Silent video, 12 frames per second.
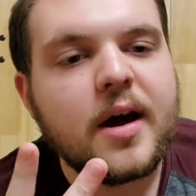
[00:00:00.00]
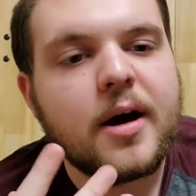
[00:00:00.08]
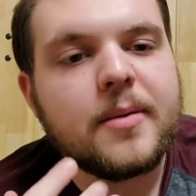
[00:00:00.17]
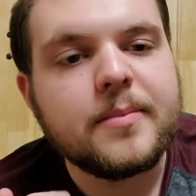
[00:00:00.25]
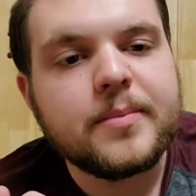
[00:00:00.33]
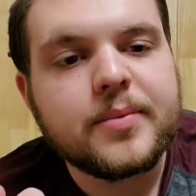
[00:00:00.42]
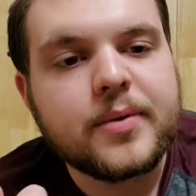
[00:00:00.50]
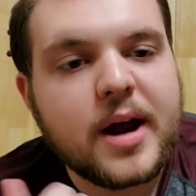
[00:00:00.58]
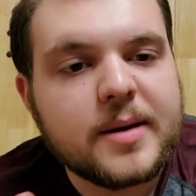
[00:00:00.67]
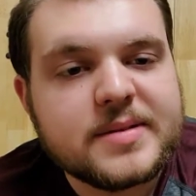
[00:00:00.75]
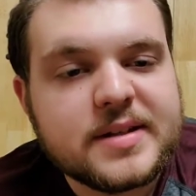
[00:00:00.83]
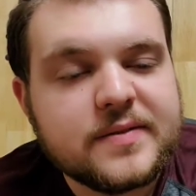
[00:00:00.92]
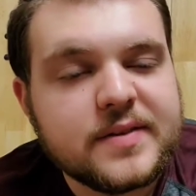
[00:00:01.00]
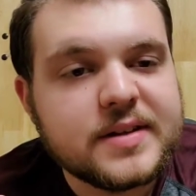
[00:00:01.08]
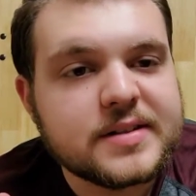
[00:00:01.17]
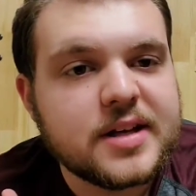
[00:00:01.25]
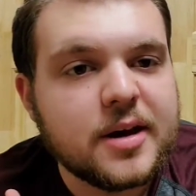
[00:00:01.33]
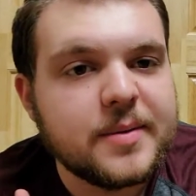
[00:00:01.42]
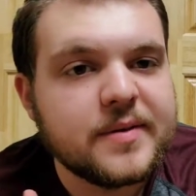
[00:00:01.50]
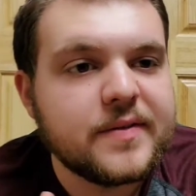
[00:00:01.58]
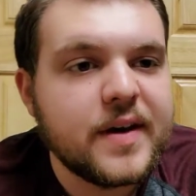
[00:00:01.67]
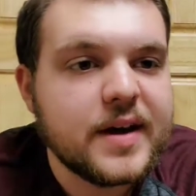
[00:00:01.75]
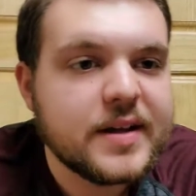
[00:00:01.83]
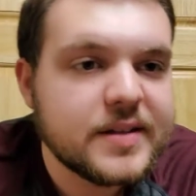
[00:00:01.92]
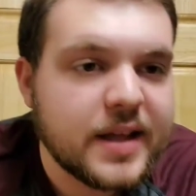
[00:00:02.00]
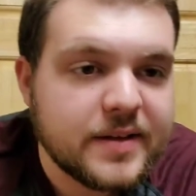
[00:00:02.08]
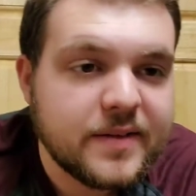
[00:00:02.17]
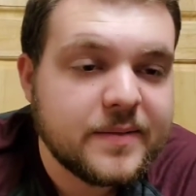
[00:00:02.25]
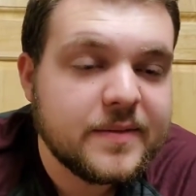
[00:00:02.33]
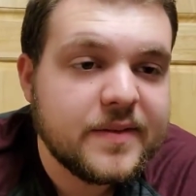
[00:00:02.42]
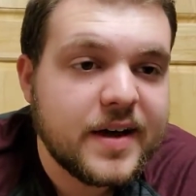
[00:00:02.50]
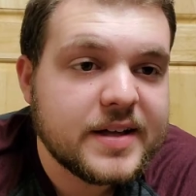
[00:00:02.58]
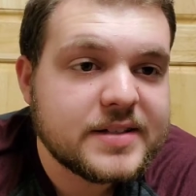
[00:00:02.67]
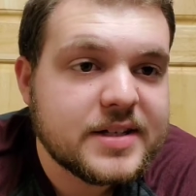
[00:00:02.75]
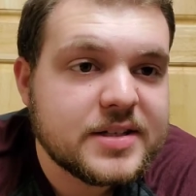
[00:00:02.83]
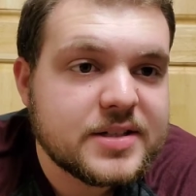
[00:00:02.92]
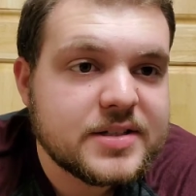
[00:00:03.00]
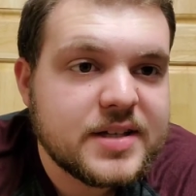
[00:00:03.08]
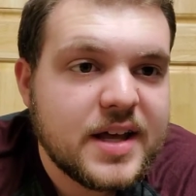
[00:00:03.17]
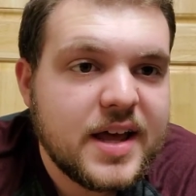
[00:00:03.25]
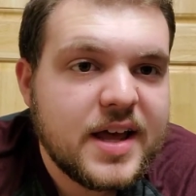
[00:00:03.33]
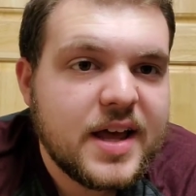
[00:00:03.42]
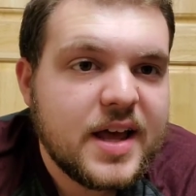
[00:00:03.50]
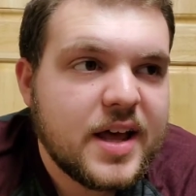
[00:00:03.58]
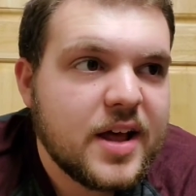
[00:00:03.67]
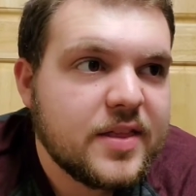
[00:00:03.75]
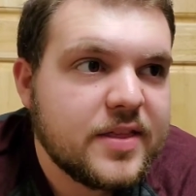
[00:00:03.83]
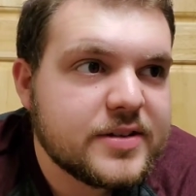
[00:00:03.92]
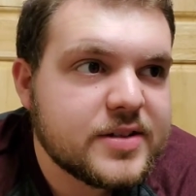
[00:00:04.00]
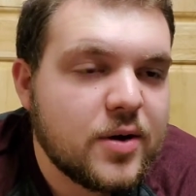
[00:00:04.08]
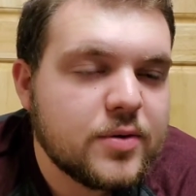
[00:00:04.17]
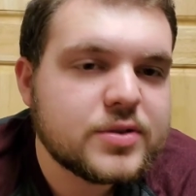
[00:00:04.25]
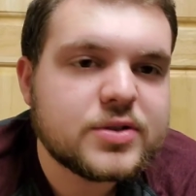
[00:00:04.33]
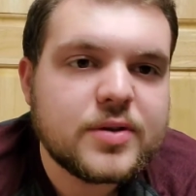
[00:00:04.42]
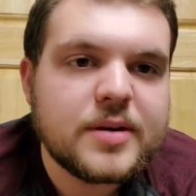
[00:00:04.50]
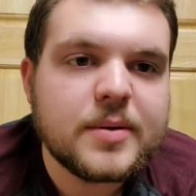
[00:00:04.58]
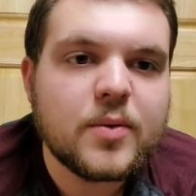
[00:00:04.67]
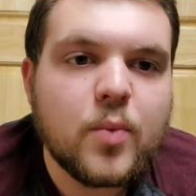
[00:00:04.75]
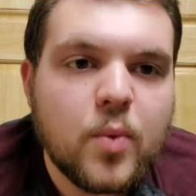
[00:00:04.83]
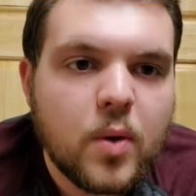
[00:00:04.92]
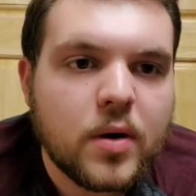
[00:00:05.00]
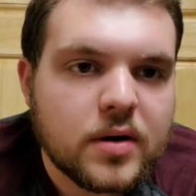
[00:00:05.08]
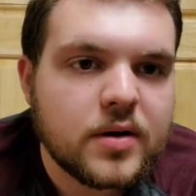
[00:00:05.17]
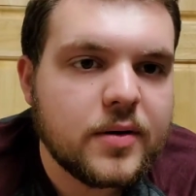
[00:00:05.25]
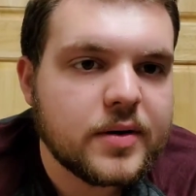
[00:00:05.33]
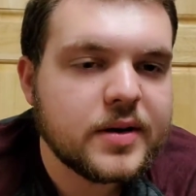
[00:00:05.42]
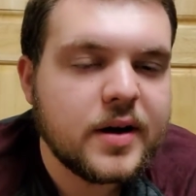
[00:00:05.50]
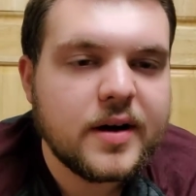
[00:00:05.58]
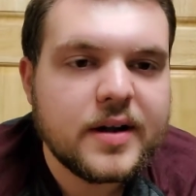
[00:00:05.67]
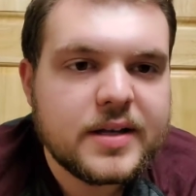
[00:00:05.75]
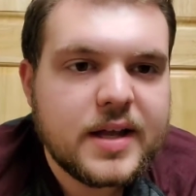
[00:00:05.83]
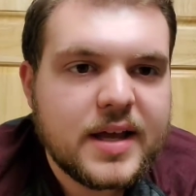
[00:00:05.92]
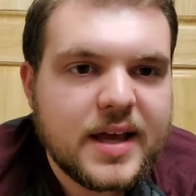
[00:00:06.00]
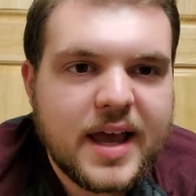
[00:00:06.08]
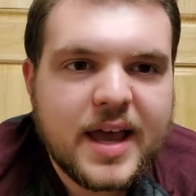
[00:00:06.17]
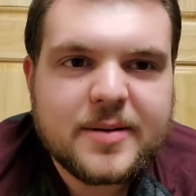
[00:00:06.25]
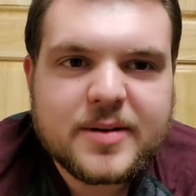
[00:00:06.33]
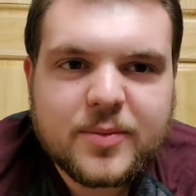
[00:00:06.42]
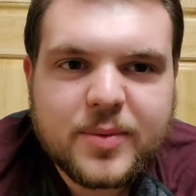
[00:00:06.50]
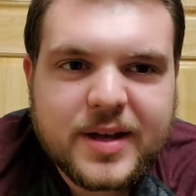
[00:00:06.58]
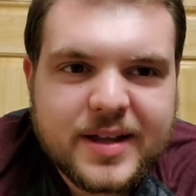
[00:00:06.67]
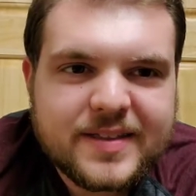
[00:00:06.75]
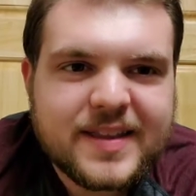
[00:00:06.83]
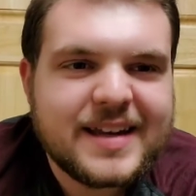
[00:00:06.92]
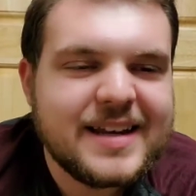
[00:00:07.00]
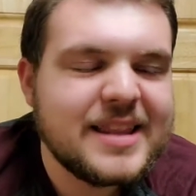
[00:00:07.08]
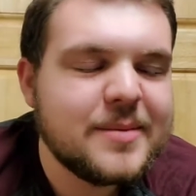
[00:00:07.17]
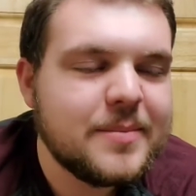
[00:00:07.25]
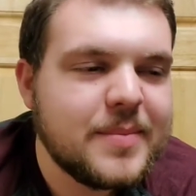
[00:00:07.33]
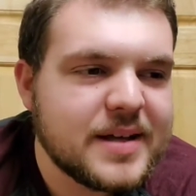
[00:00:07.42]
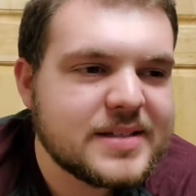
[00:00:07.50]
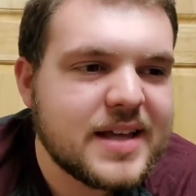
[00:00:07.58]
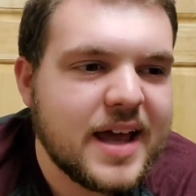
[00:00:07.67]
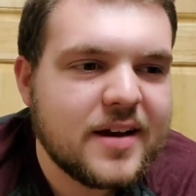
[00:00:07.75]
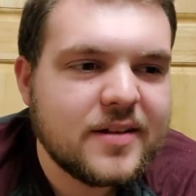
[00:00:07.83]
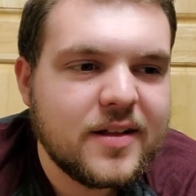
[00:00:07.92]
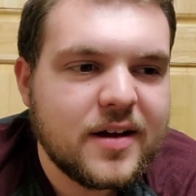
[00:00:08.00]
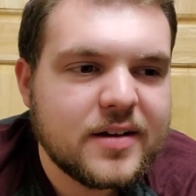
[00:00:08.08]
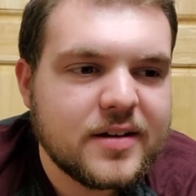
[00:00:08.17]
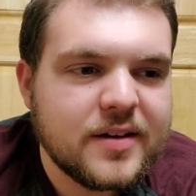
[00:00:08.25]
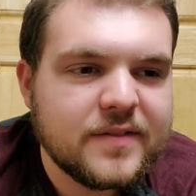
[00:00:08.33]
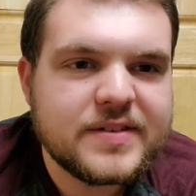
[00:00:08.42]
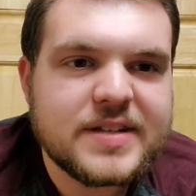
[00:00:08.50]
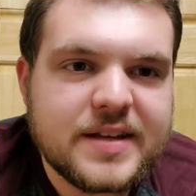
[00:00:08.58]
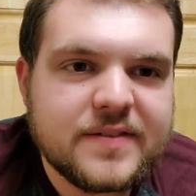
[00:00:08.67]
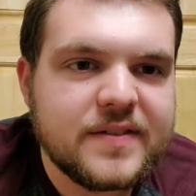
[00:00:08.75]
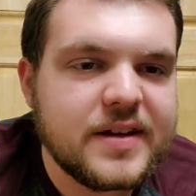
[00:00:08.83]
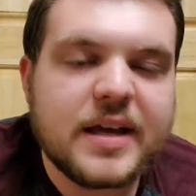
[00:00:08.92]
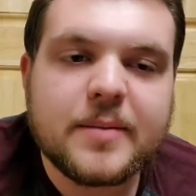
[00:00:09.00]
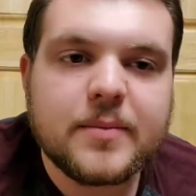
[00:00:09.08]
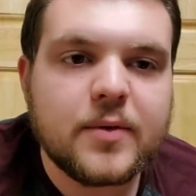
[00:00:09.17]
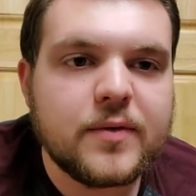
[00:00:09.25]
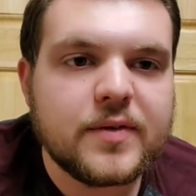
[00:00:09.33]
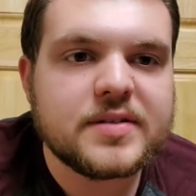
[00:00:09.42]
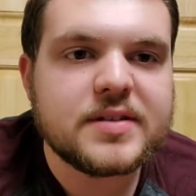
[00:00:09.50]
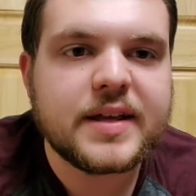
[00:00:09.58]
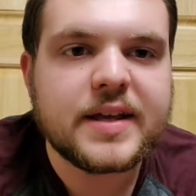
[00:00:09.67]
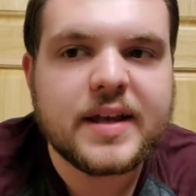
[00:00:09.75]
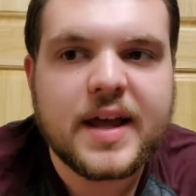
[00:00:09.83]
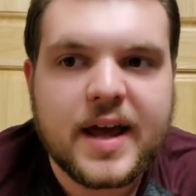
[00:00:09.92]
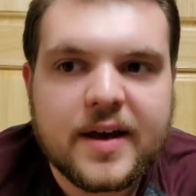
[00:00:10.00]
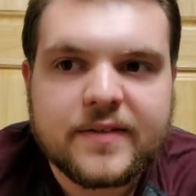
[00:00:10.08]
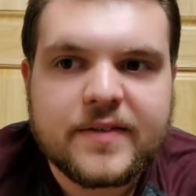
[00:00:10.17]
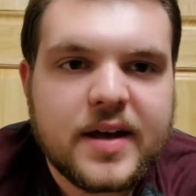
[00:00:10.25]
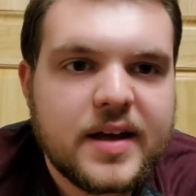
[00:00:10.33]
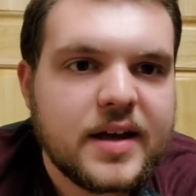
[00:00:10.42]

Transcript: Prime TV is coming fast, like coming fast, and it's just there's a whole streaming war going on, and to win, they need the best catalog of TV and movies they can have.